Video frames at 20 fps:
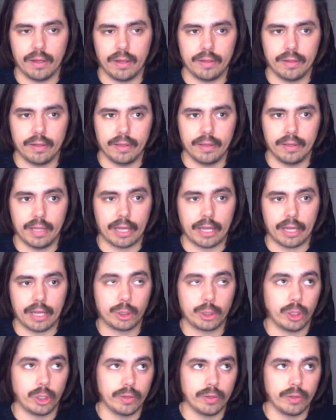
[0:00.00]

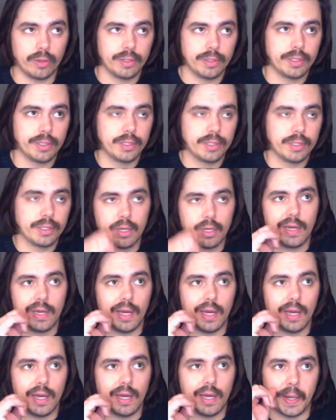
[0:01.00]
lectures.
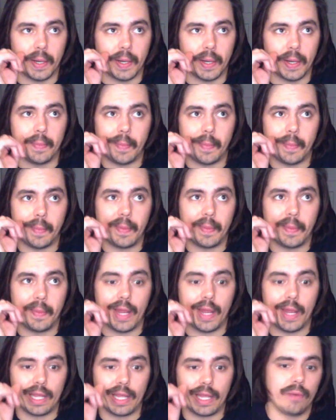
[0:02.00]
And
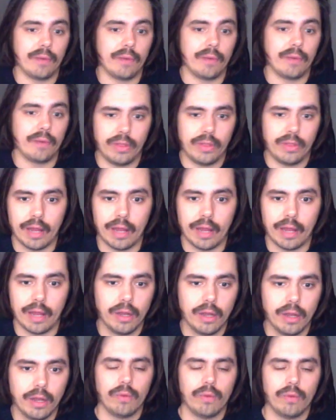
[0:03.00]
again, with that
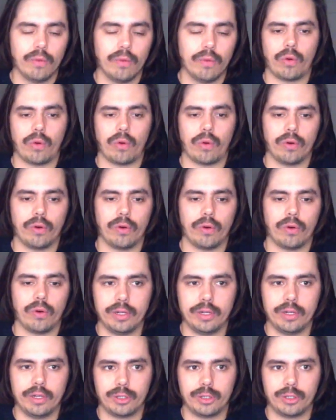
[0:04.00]
recording
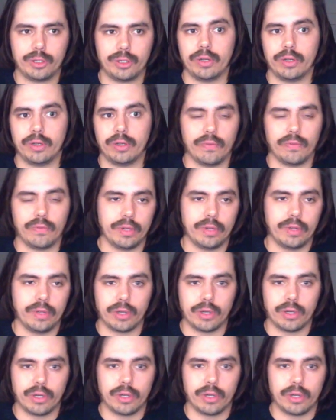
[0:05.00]
feature, you can really
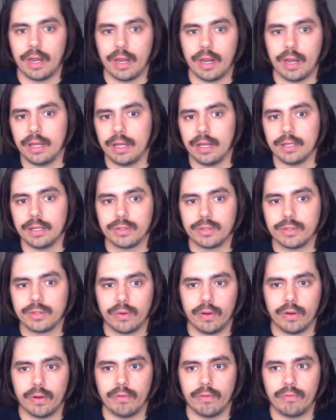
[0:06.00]
turn any sort
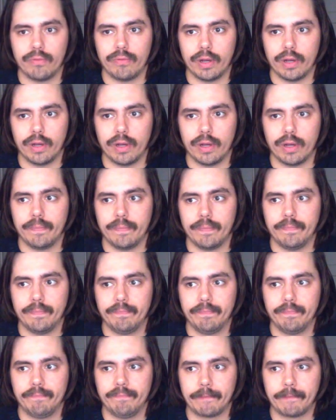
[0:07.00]
of
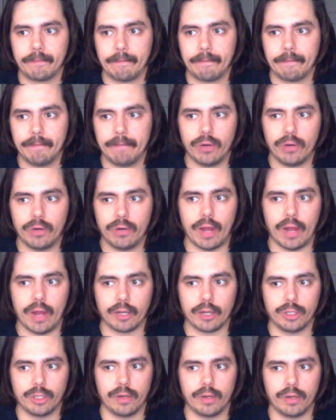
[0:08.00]

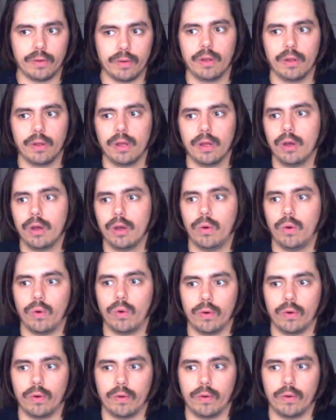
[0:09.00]
interaction
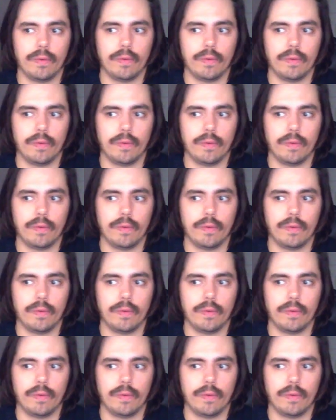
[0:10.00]
or